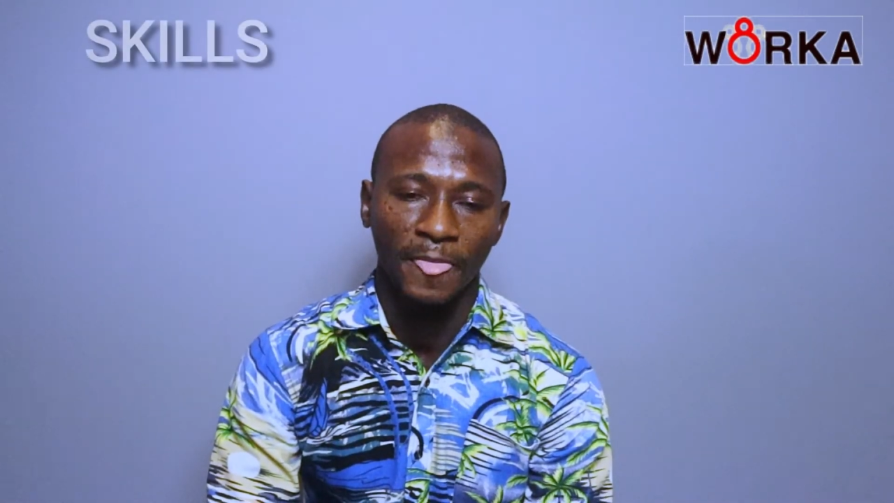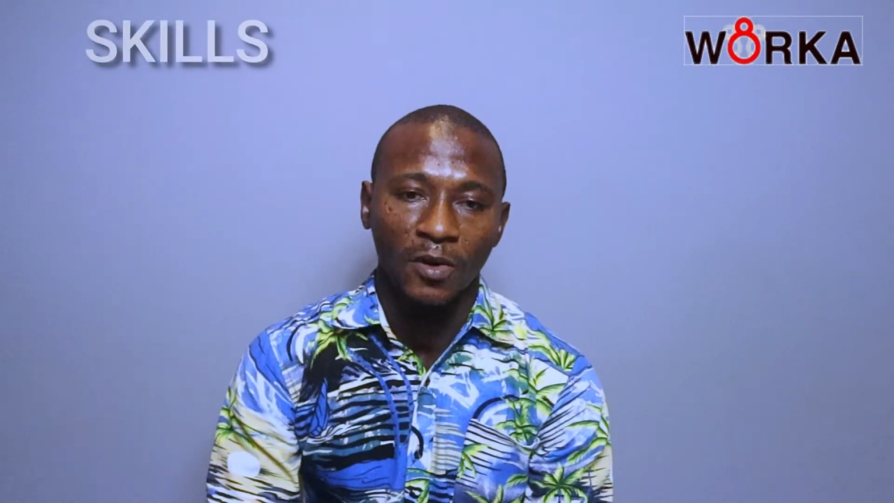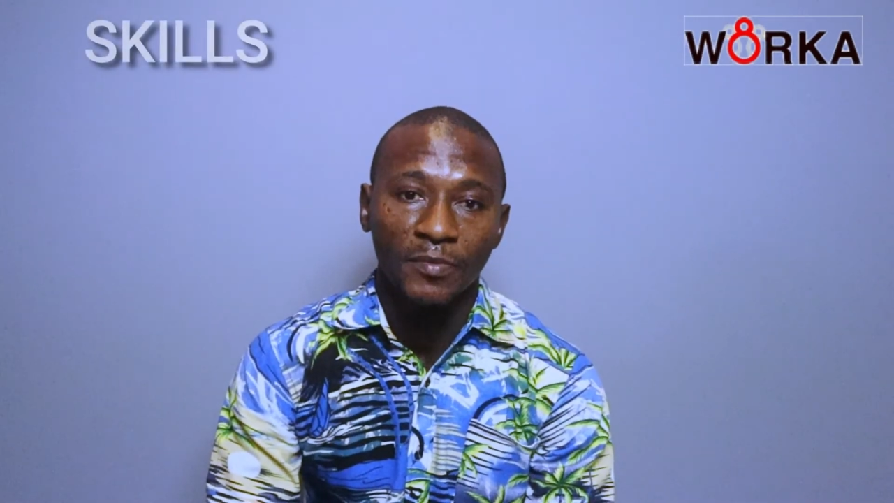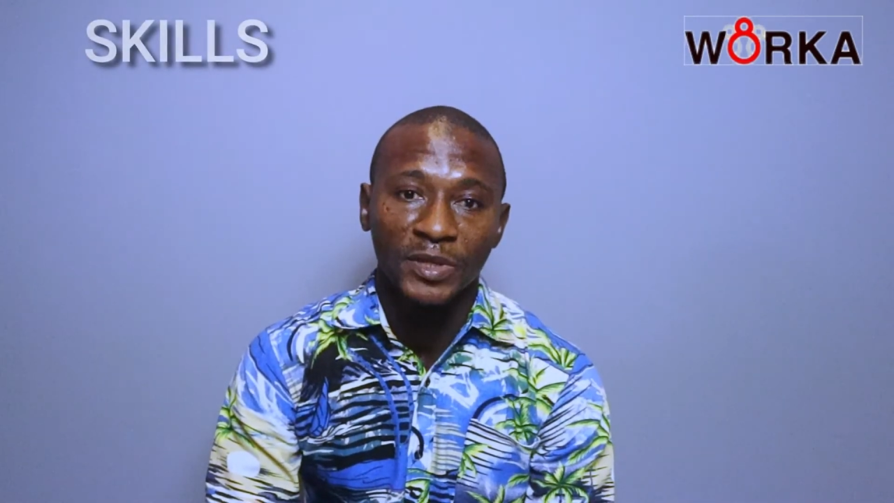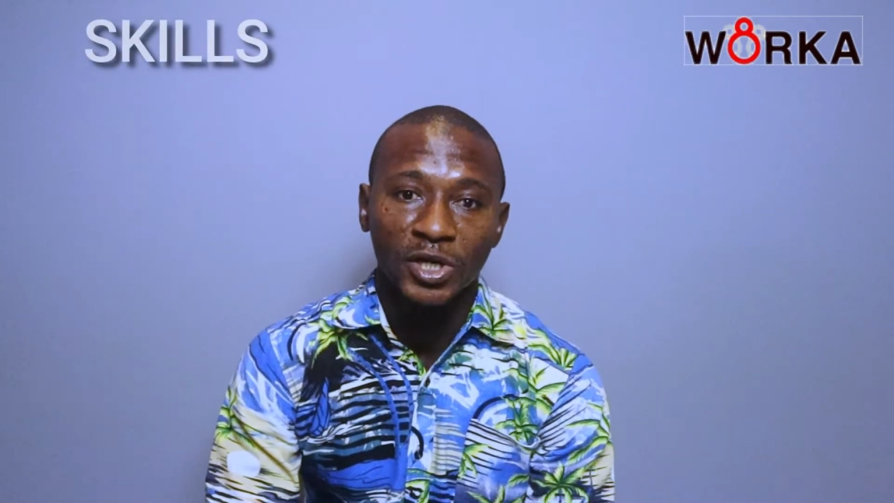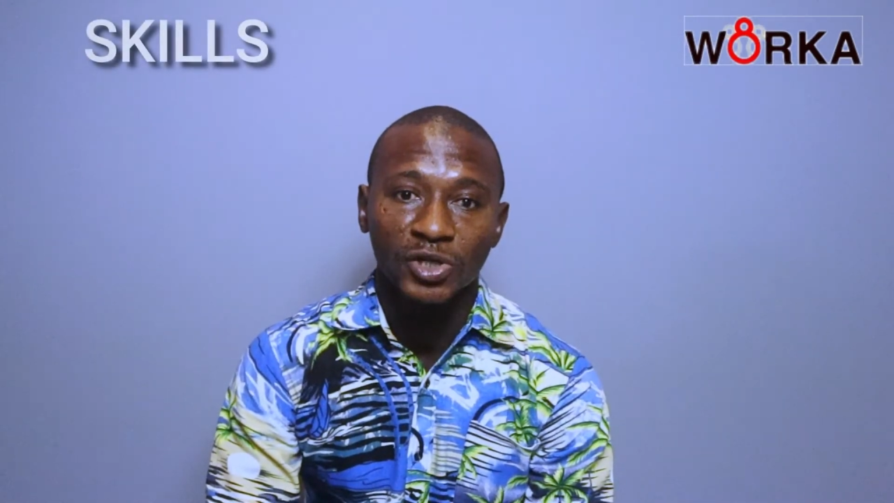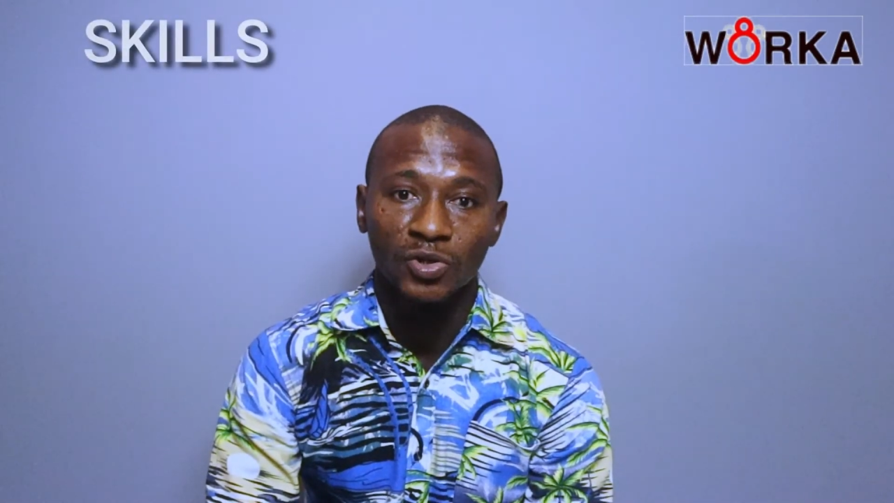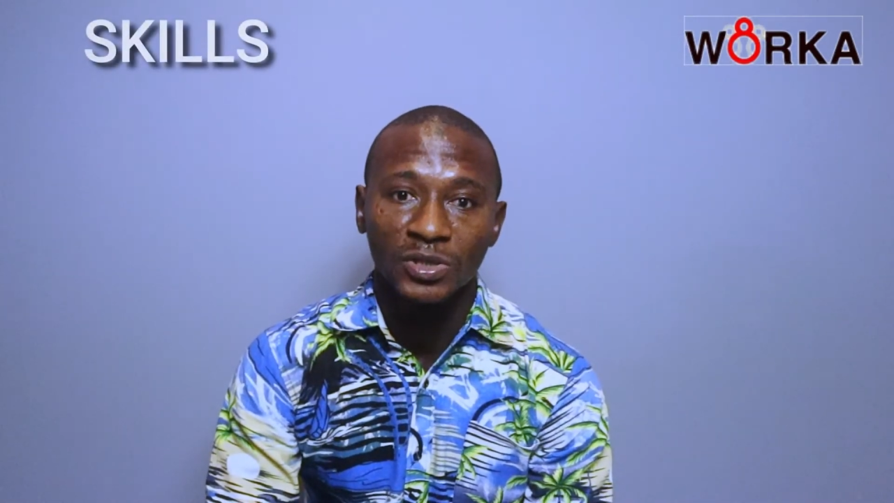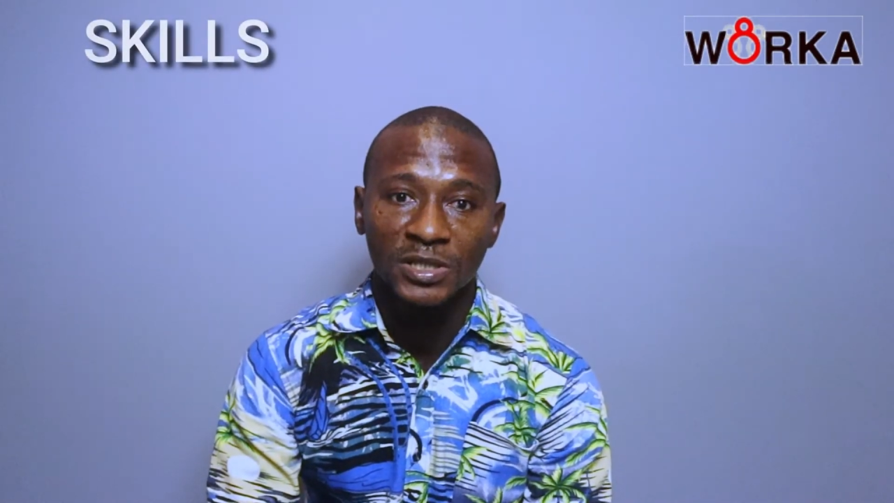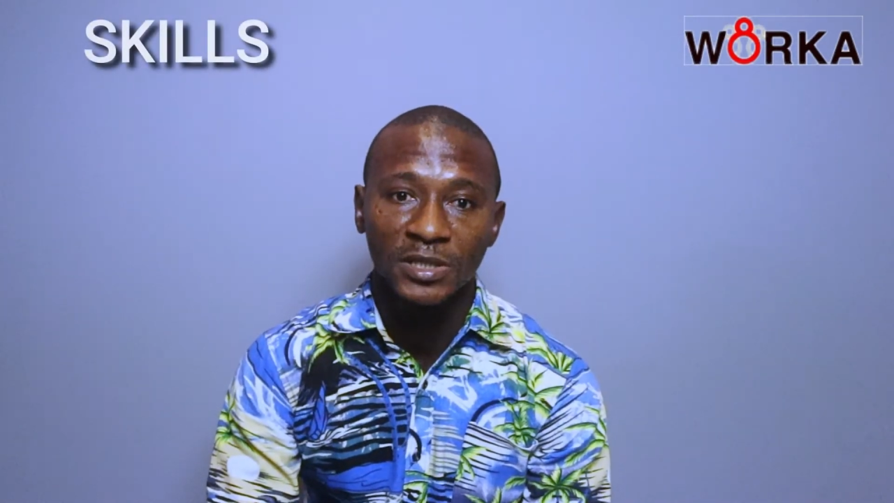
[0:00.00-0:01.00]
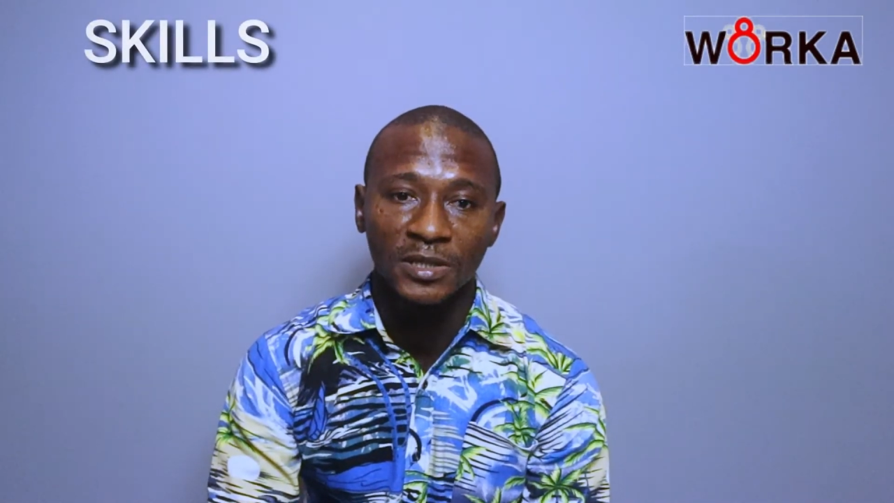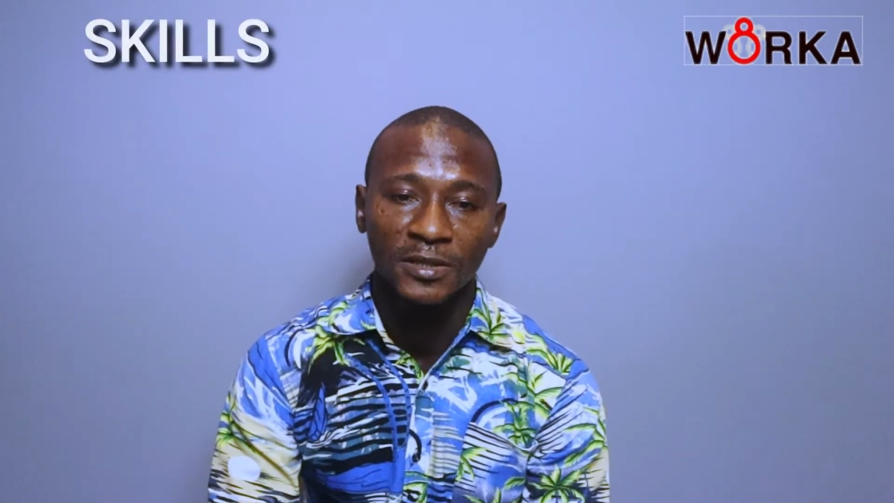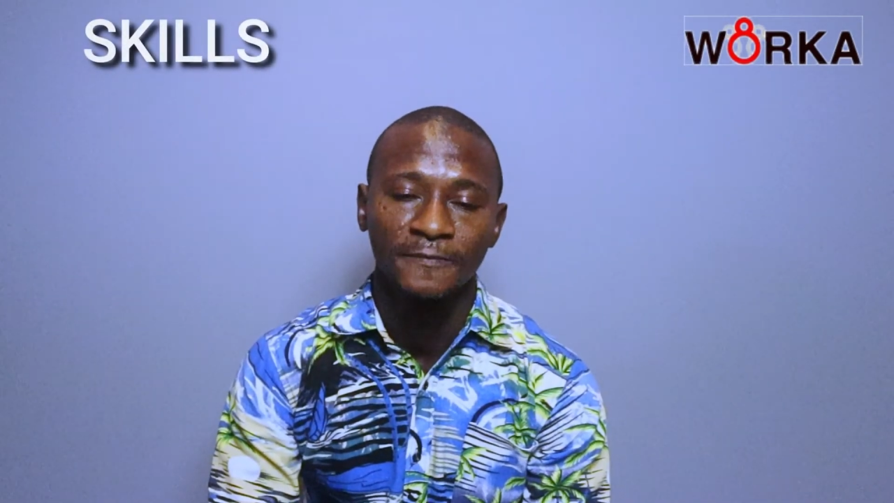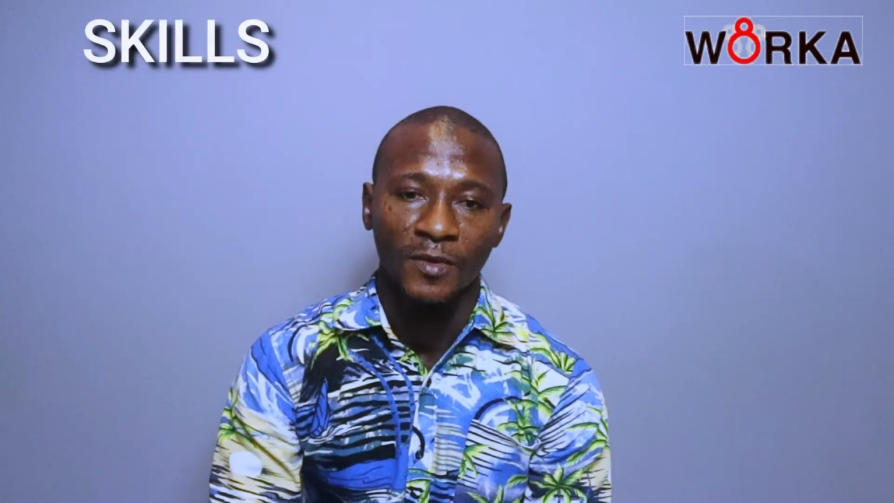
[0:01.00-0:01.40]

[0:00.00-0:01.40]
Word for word: communication skill,